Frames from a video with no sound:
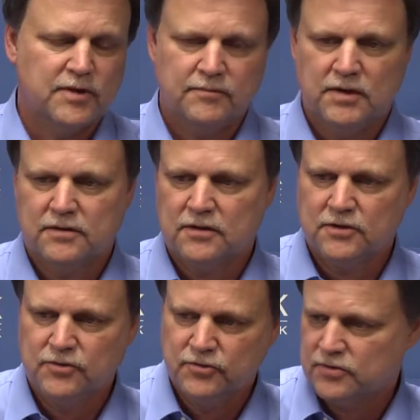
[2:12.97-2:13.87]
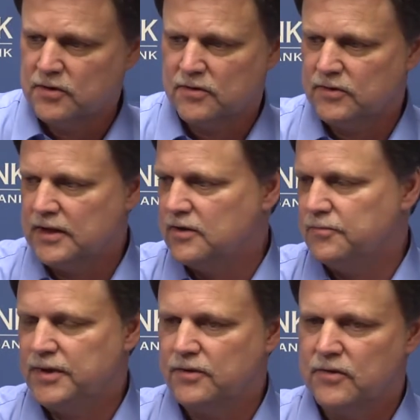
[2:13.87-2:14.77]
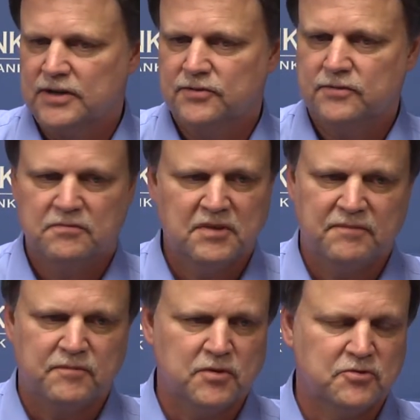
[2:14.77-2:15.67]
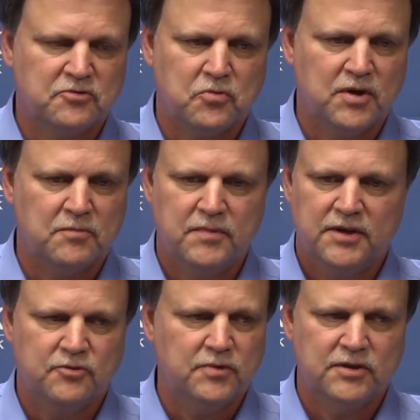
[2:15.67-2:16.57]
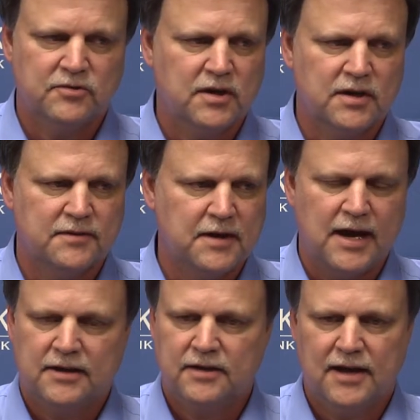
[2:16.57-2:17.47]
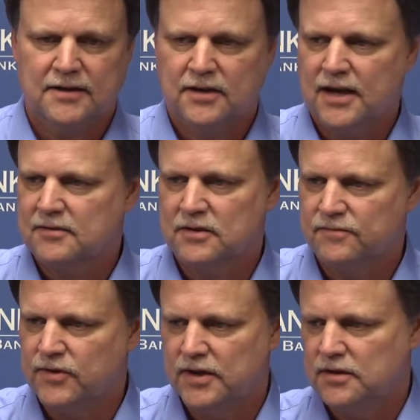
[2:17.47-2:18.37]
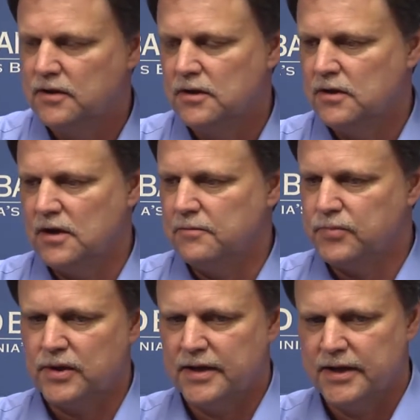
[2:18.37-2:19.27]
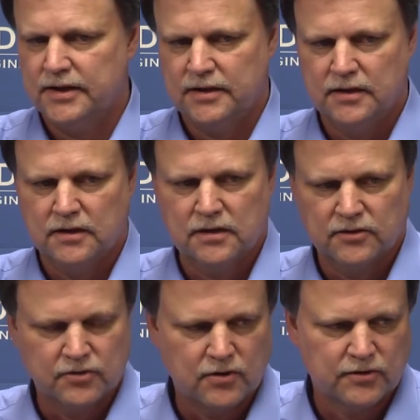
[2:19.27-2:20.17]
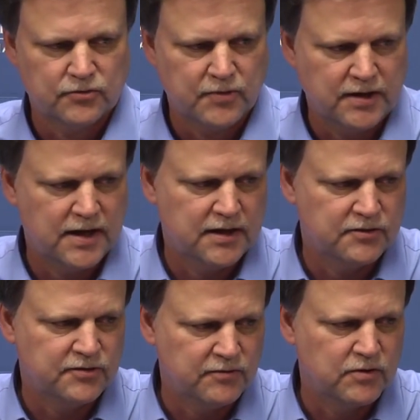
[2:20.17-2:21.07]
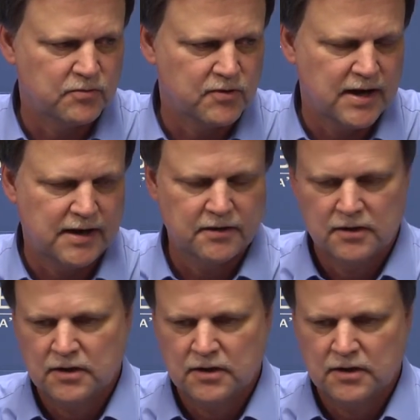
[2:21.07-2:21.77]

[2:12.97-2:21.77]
We have nothing to lose. Got to go down there, be aggressive. At first 12 minutes, we just got to attack, defend, and play as hard as we can and see where we're at.